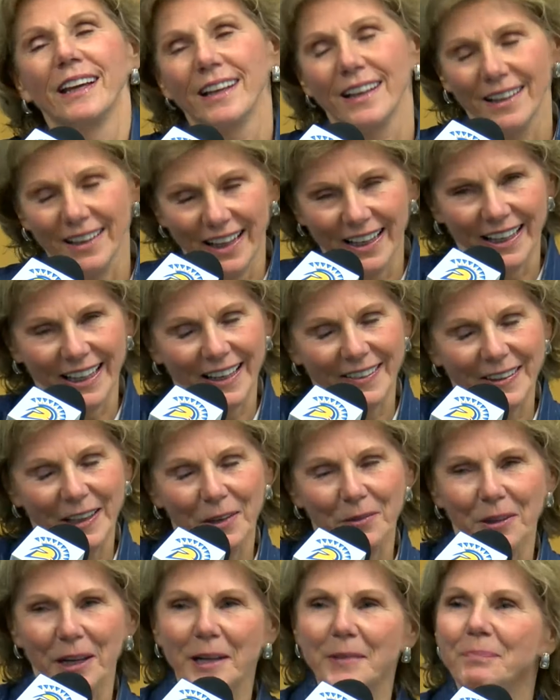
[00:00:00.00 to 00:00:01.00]
Glad I got
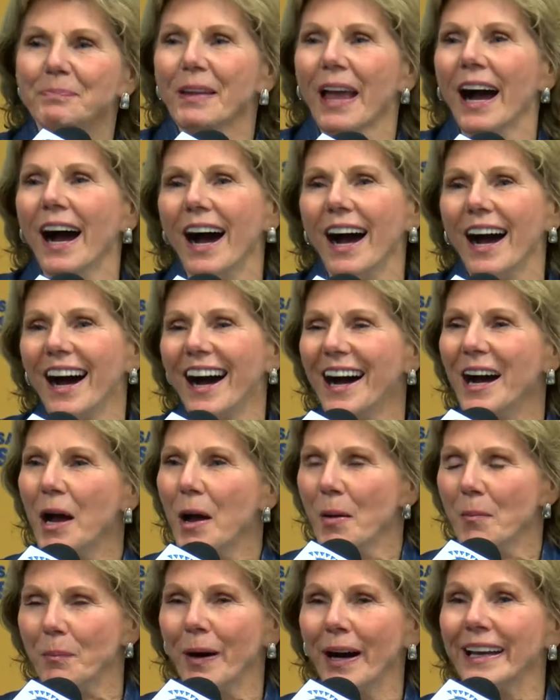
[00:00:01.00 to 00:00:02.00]
that right. Uh,
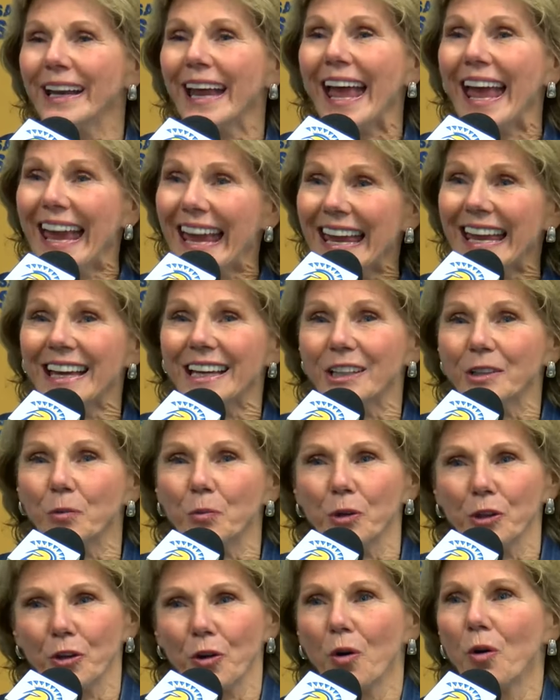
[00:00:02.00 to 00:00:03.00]
but and
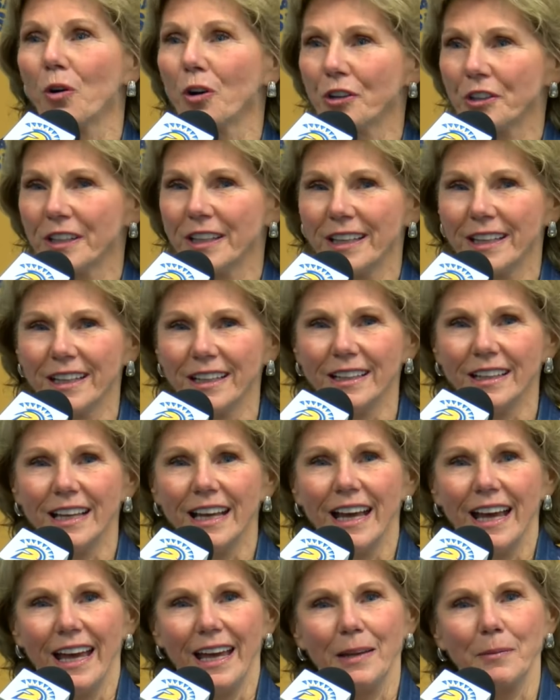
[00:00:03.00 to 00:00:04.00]
with Courtney
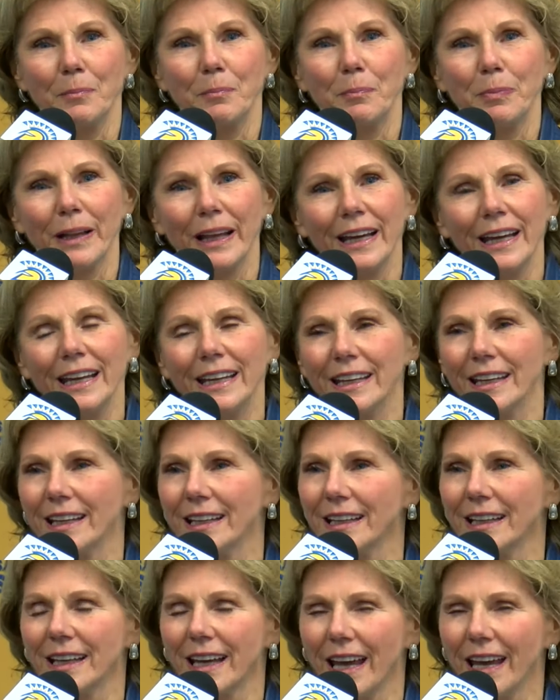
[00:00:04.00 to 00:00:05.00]
and Blake
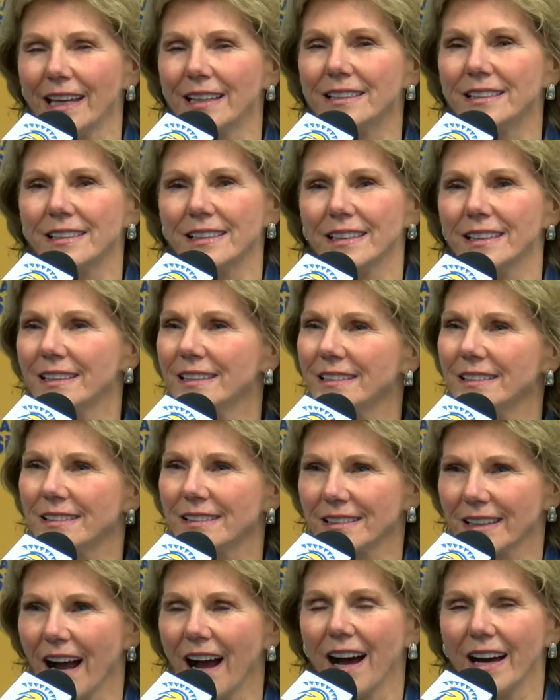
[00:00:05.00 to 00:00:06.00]
and Casey and
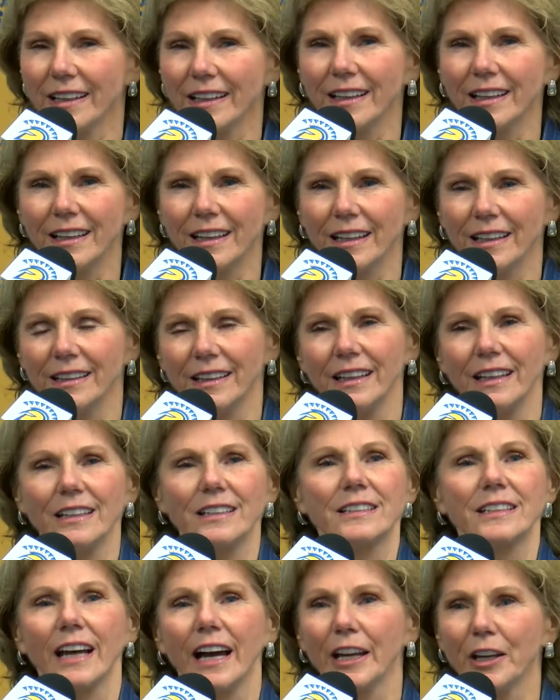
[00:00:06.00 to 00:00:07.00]
Scotty and the
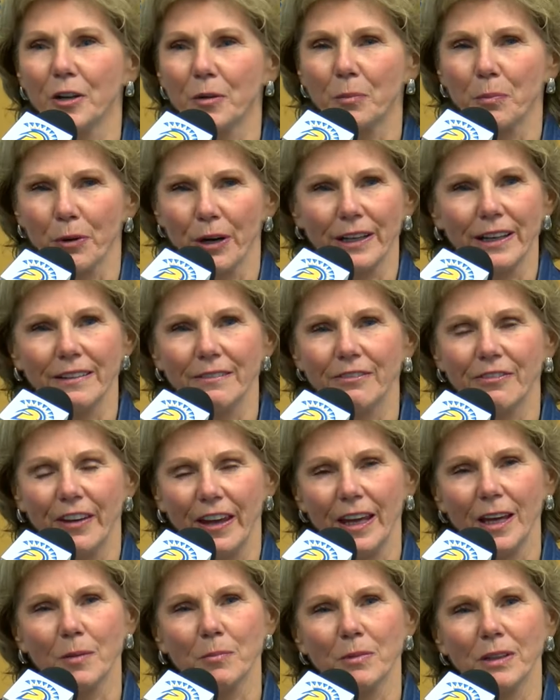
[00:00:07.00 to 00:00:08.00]
entire Brennan
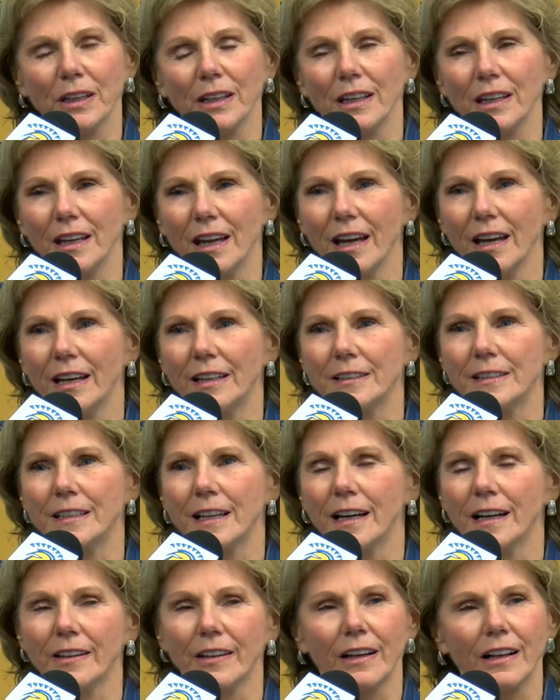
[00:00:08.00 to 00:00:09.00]
family and
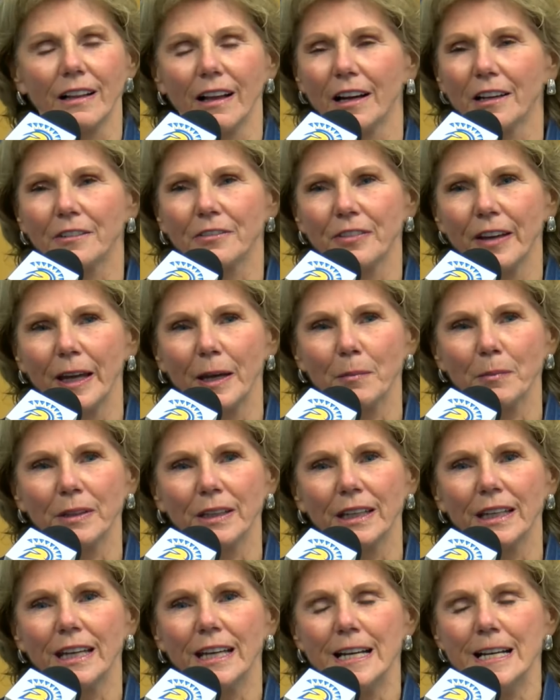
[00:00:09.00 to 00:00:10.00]
uh, the Clark
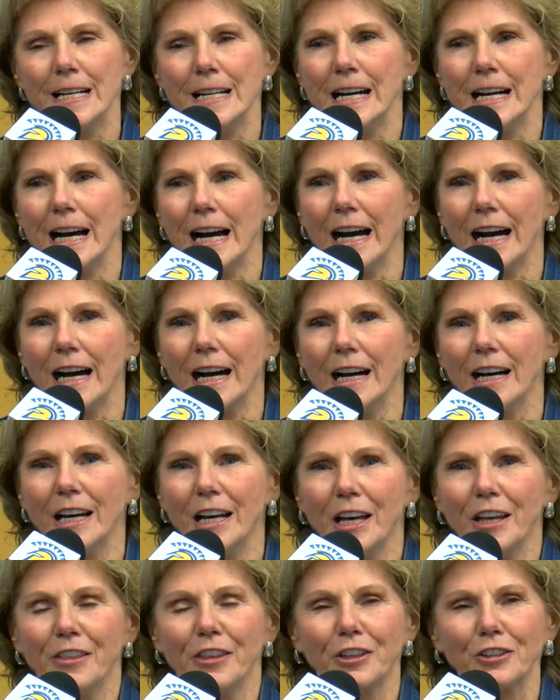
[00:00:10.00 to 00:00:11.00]
family, uh,
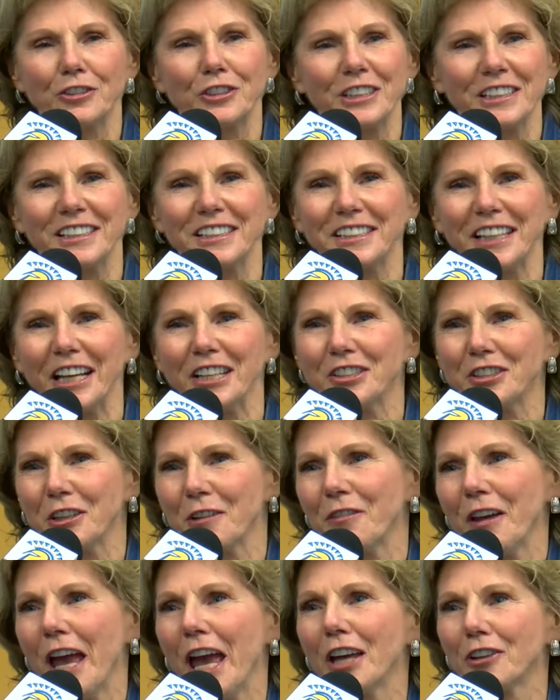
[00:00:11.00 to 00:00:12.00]
there's a sense
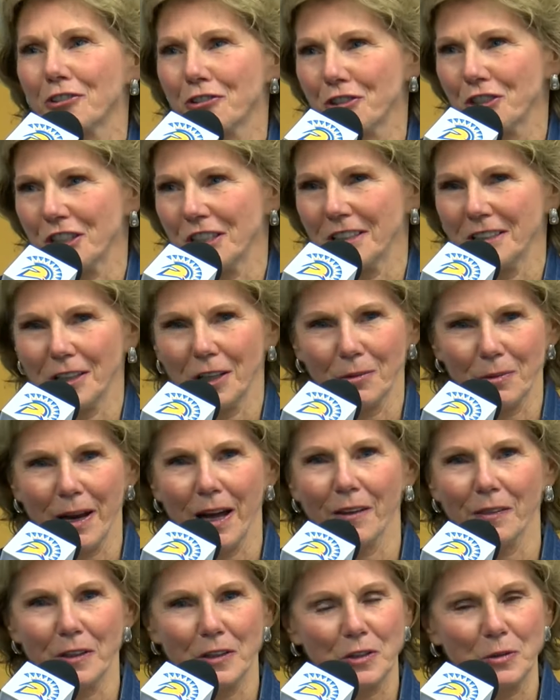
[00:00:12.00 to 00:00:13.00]
of energy
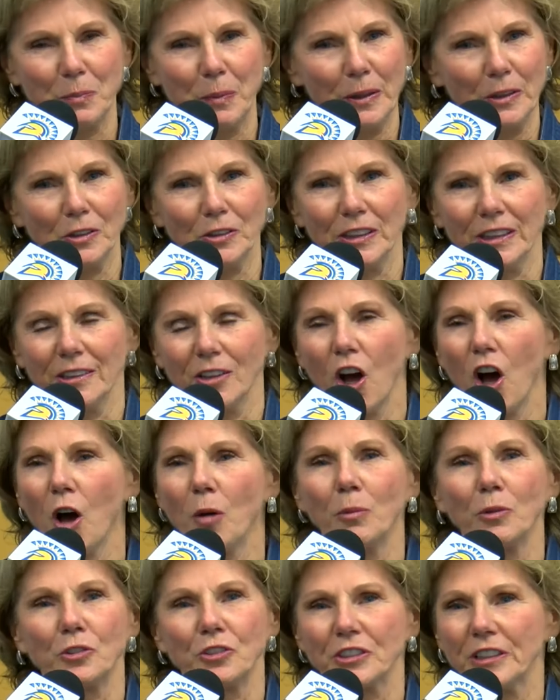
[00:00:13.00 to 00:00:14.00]
around this building
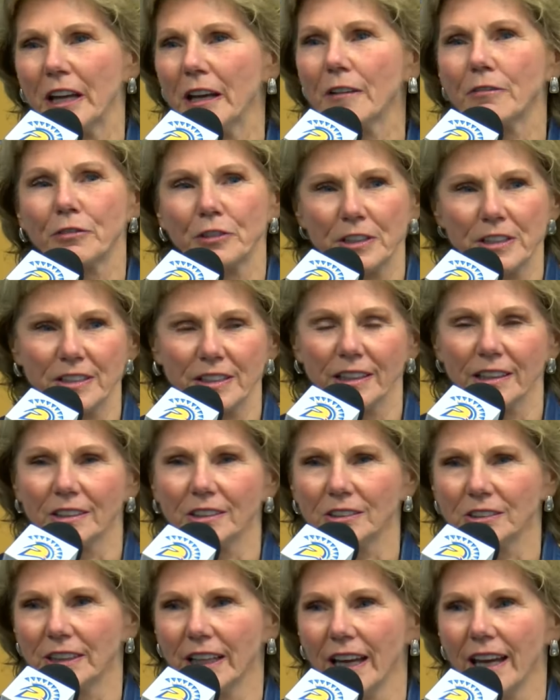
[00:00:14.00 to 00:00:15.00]
almost every
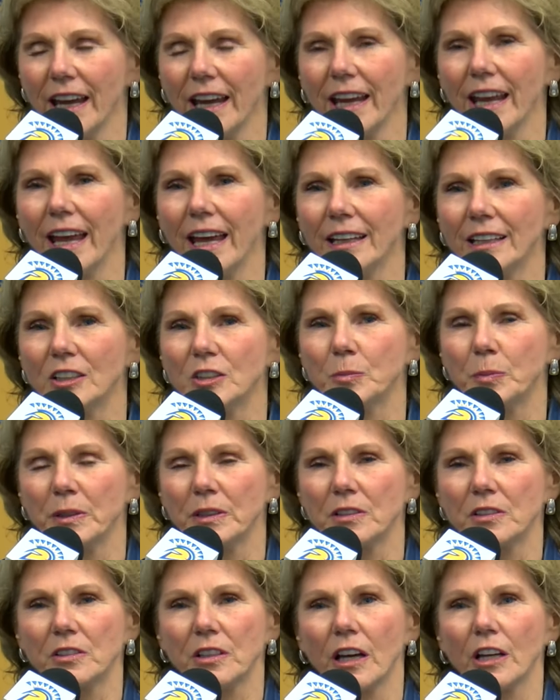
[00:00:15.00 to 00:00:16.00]
single day, and it's
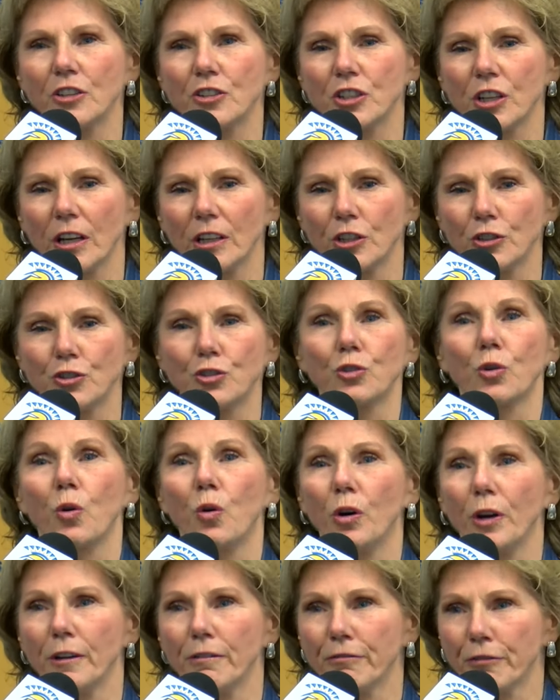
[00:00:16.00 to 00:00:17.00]
been such a
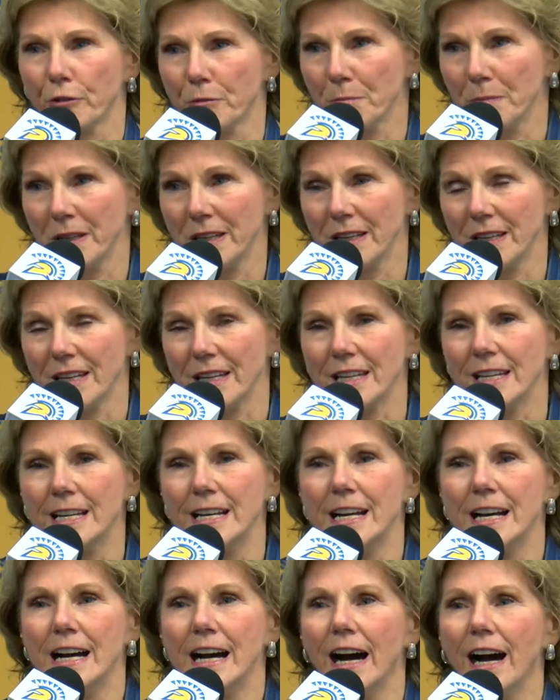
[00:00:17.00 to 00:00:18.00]
joy for me
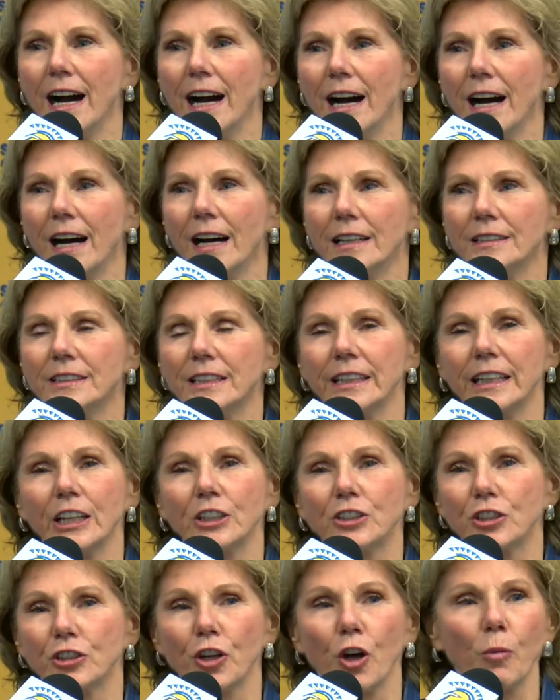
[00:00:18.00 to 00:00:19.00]
uh, to
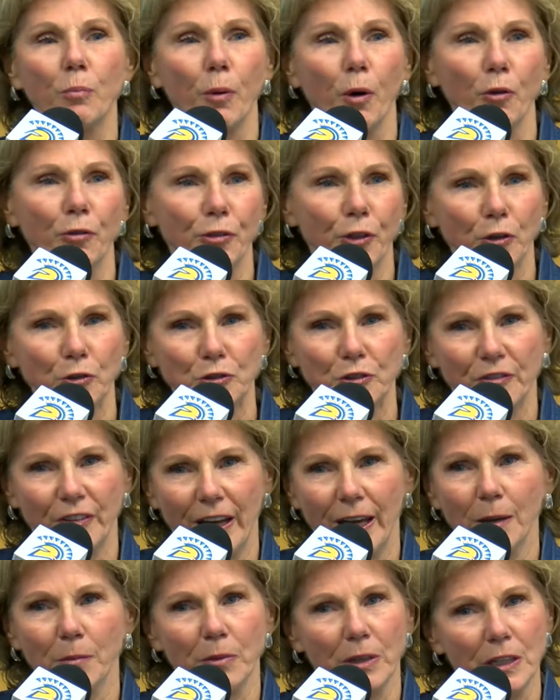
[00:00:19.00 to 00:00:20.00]
get to know both those
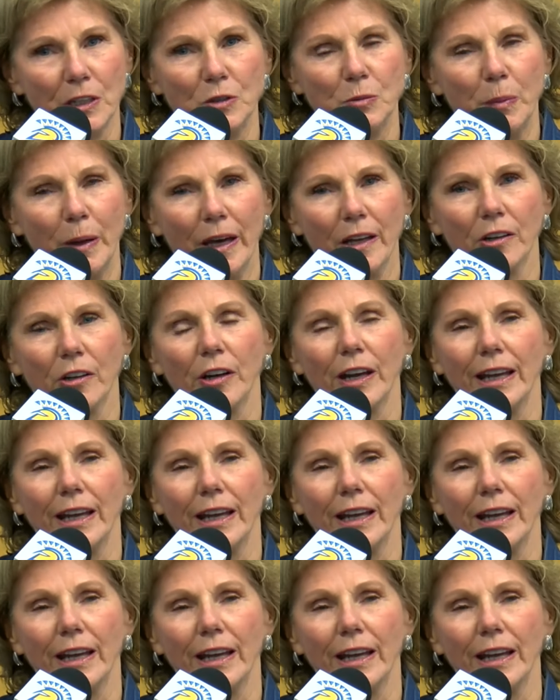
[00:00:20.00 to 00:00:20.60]
families better.